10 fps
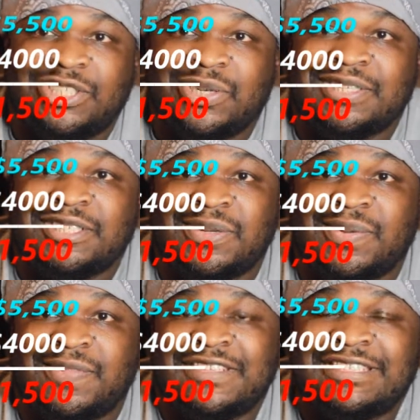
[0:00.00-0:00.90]
you can do
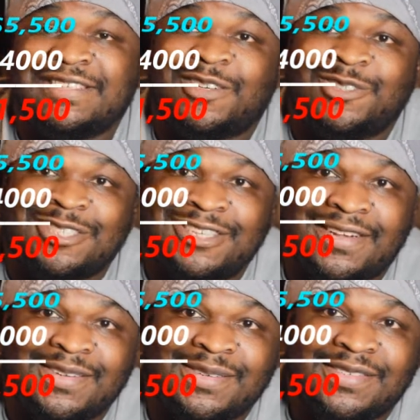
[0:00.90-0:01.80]
with
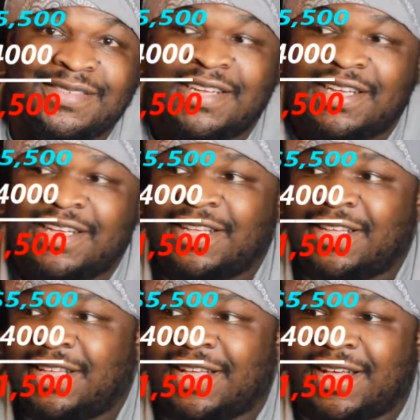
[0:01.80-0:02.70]
$1,500
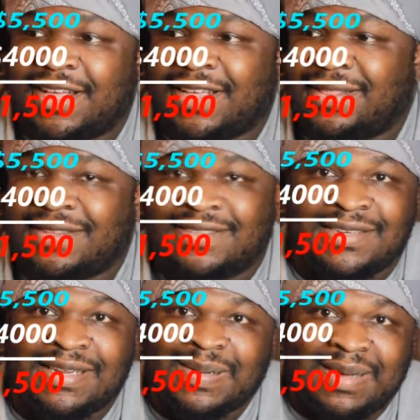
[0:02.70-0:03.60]
in this
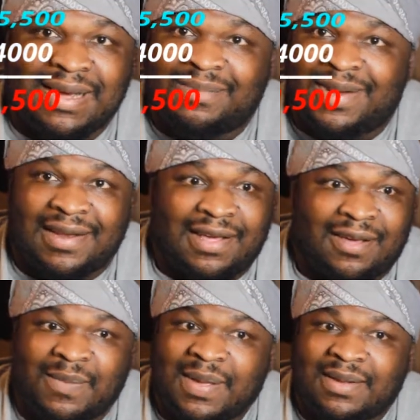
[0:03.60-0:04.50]
sneaker game right now, man?